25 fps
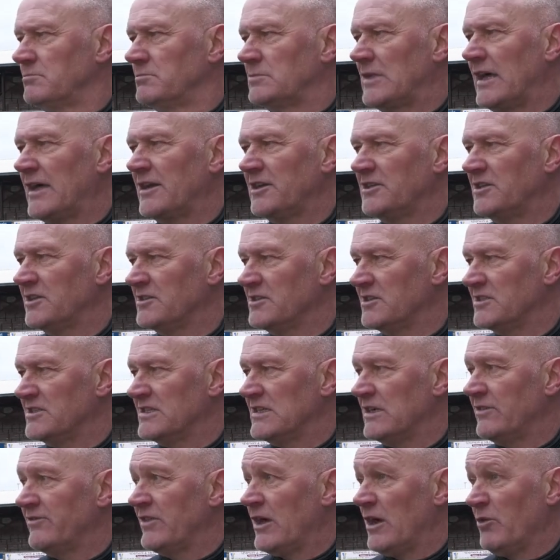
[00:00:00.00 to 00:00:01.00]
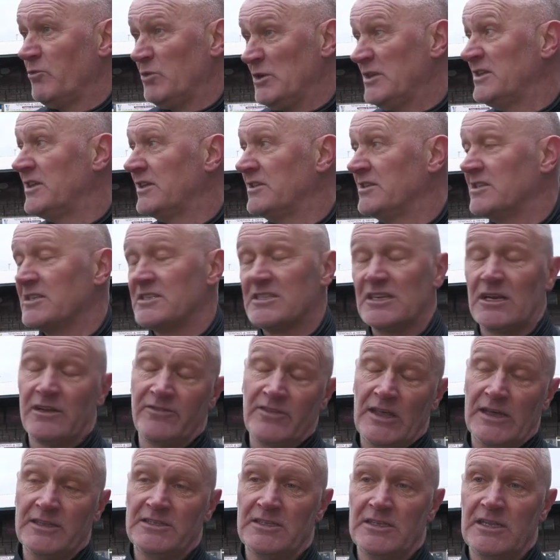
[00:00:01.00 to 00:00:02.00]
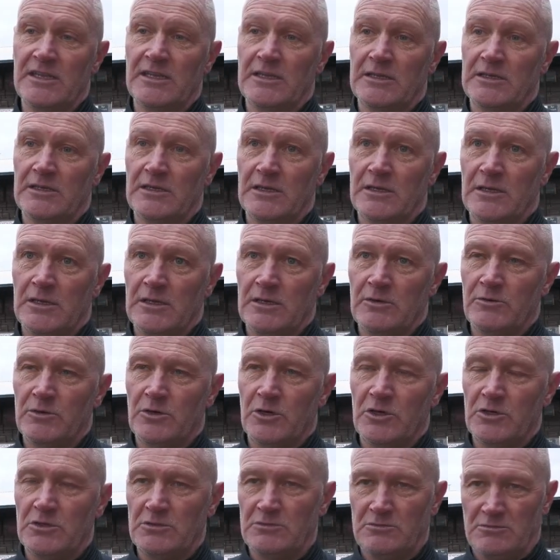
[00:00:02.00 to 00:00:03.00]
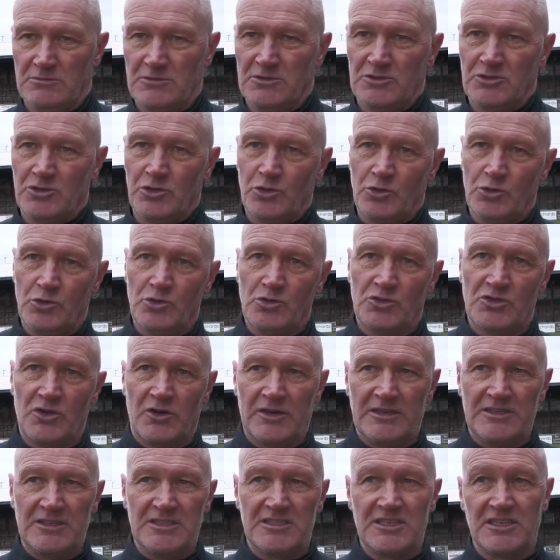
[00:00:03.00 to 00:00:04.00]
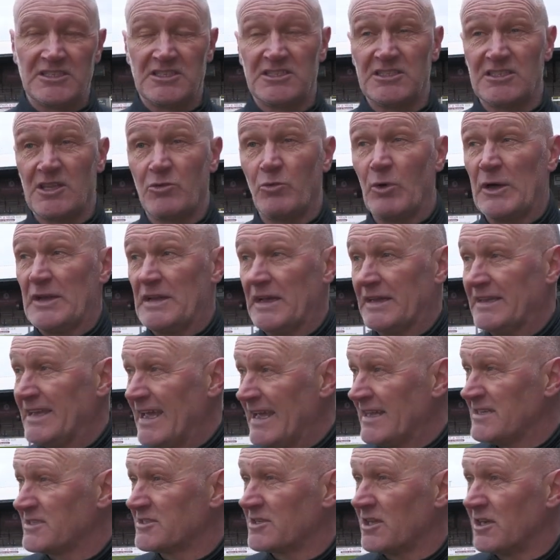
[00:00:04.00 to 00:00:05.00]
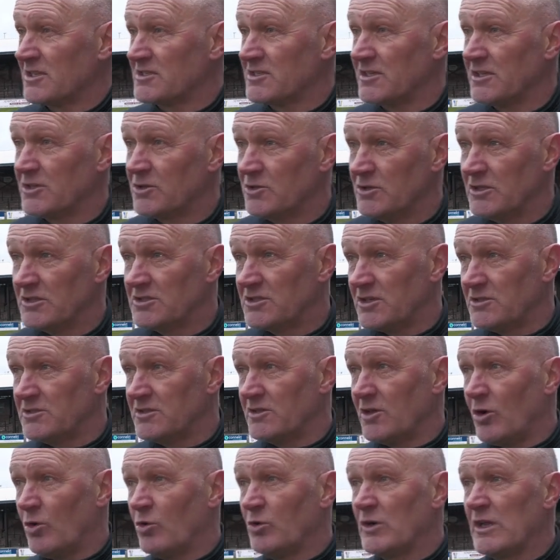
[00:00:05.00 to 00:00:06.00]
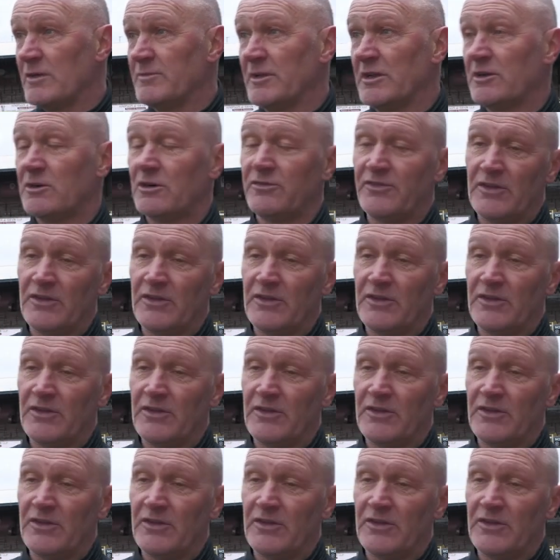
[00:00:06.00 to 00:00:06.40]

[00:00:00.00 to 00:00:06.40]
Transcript: Dara didn't deserve that. We didn't deserve that today. We've got two sort of decisions that went against us that could have turned the whole game in our